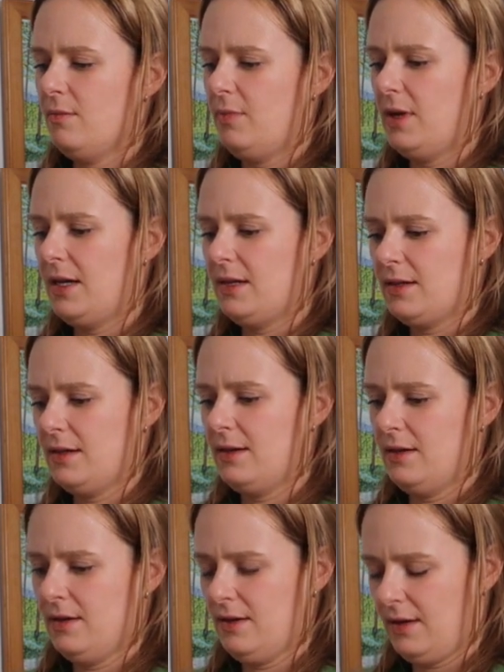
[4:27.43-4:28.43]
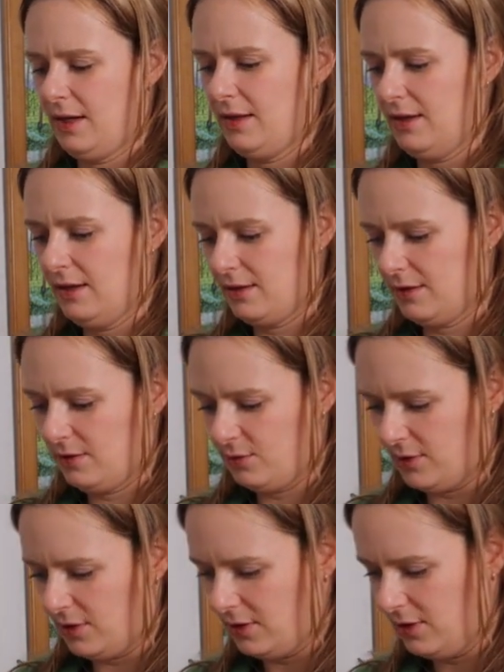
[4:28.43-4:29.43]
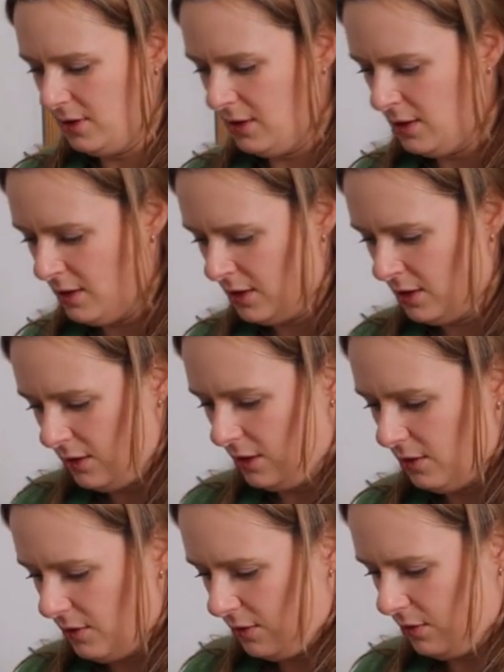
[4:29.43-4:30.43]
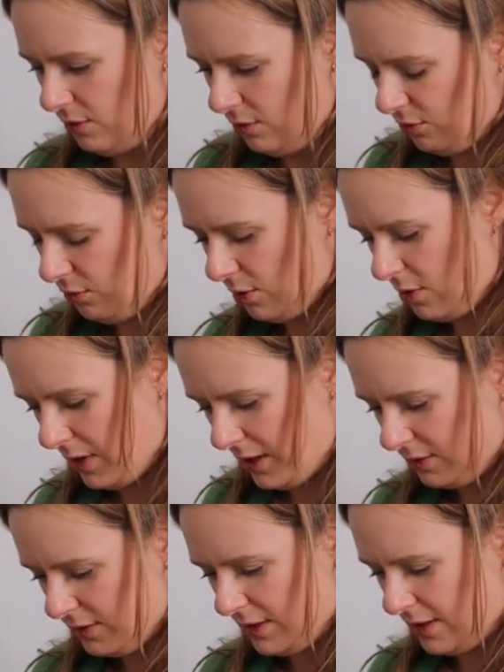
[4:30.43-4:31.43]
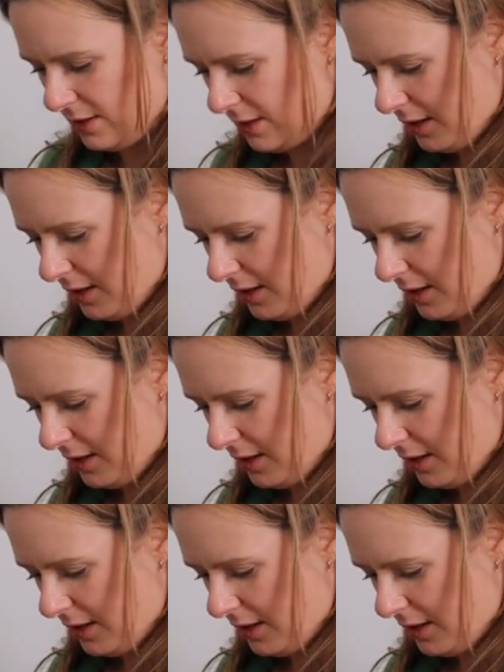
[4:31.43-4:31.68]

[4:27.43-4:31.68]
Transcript: but I think this will roll out and